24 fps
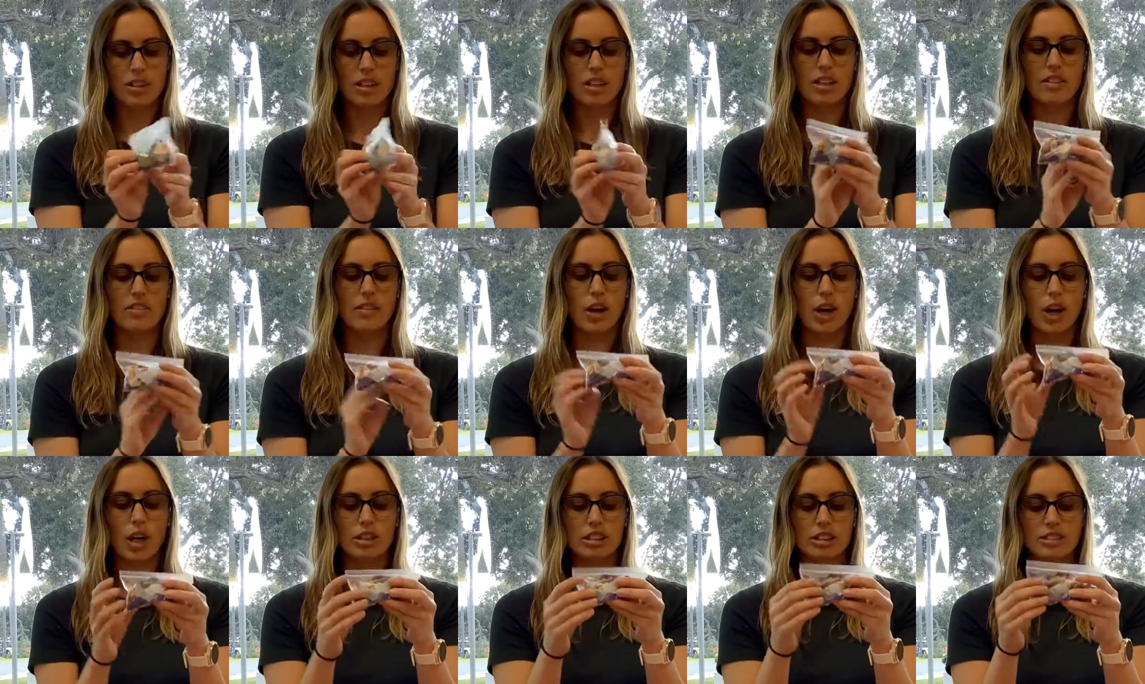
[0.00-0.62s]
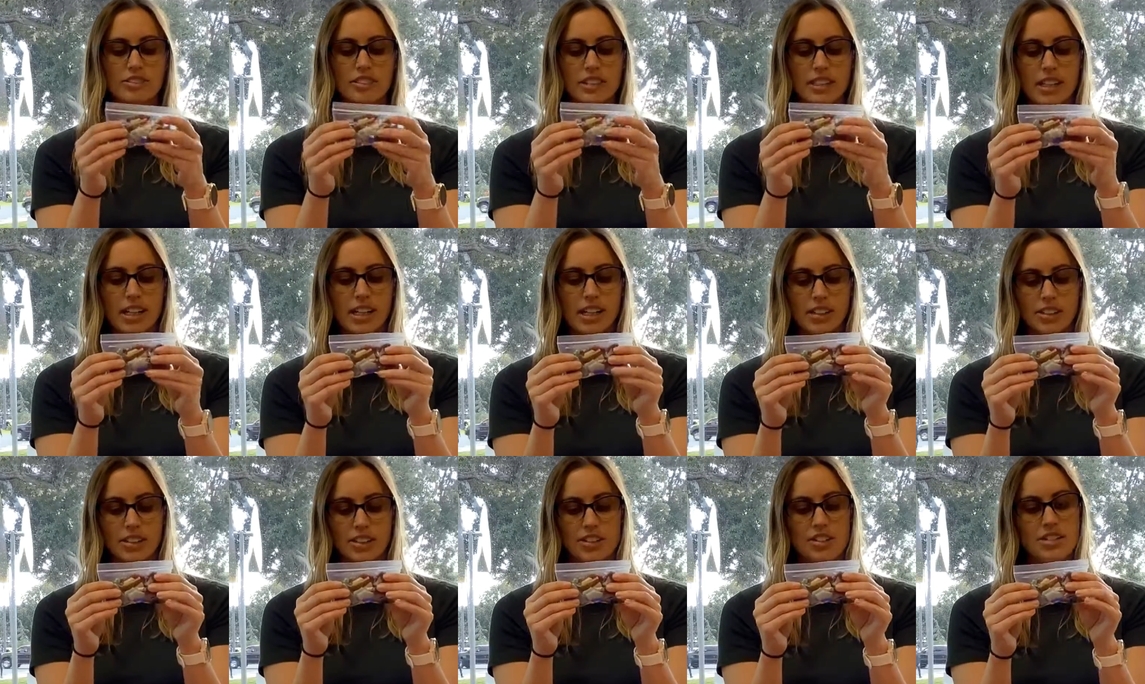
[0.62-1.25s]
of all different
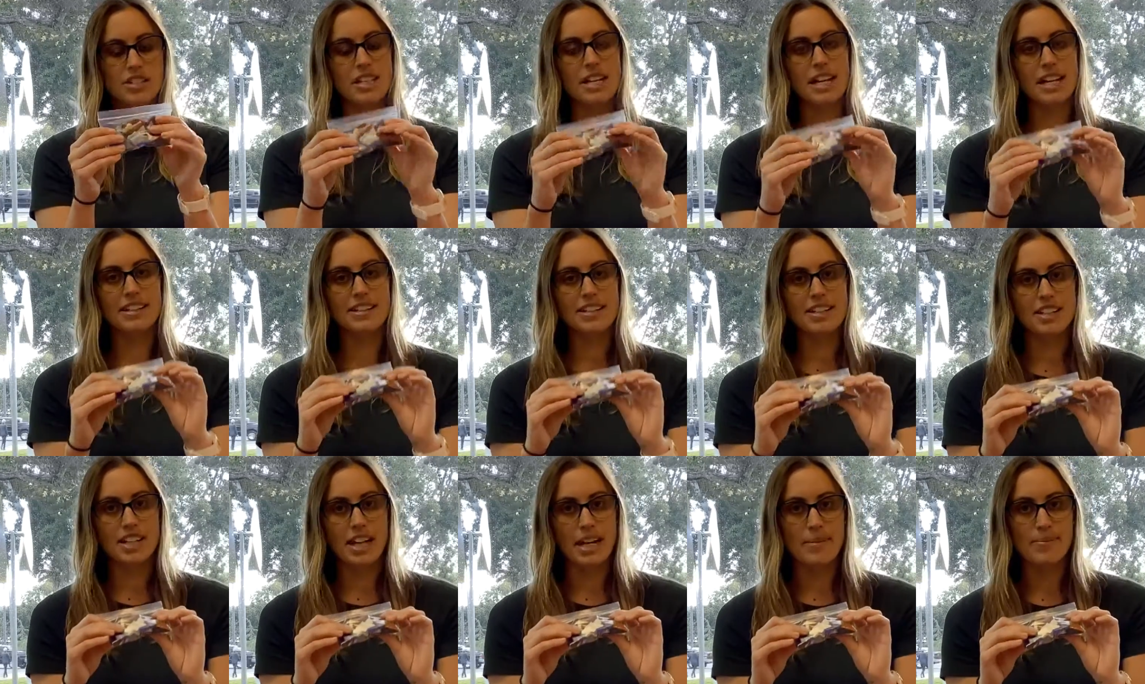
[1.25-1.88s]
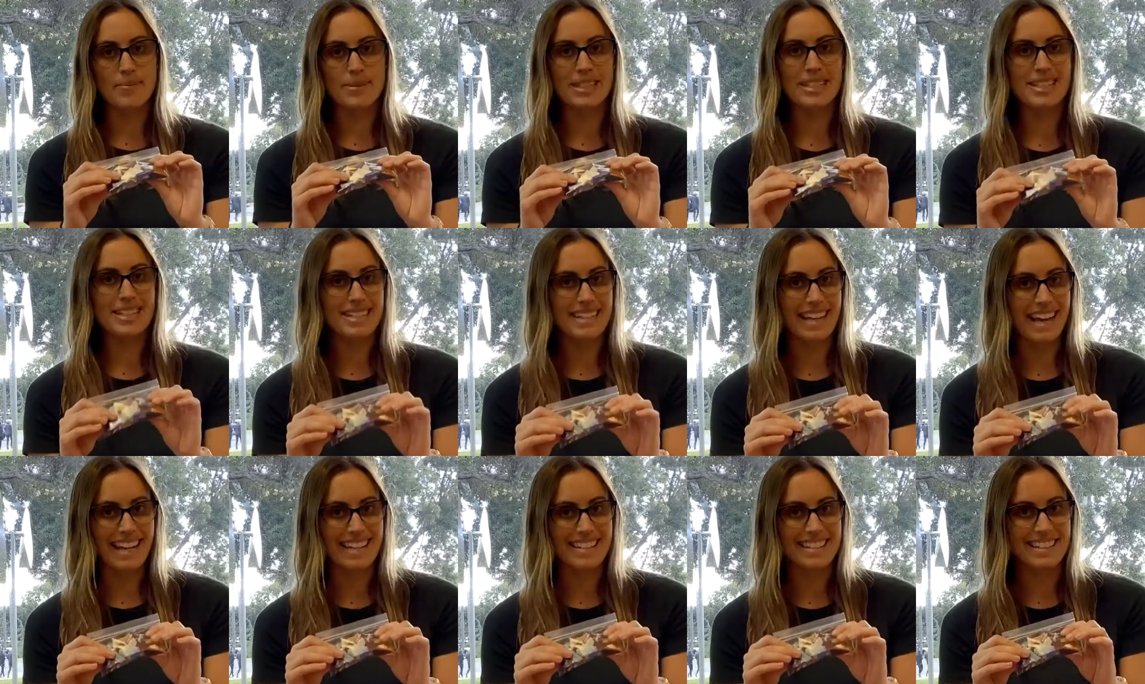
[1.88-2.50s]
colors and shapes and
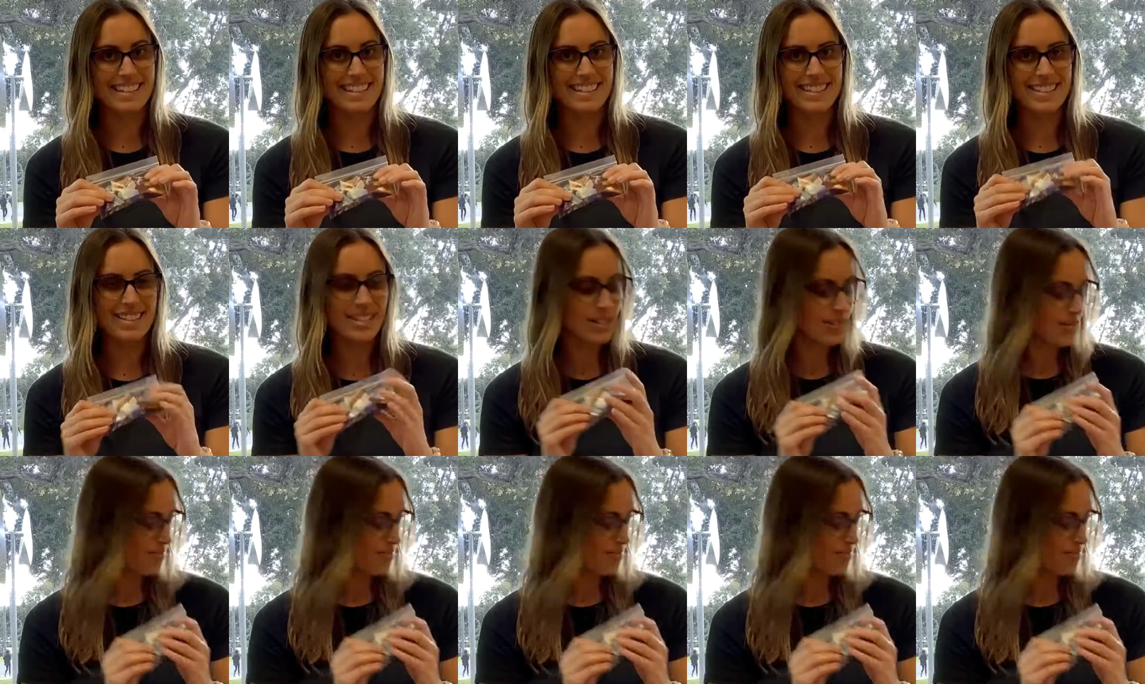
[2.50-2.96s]
sizes,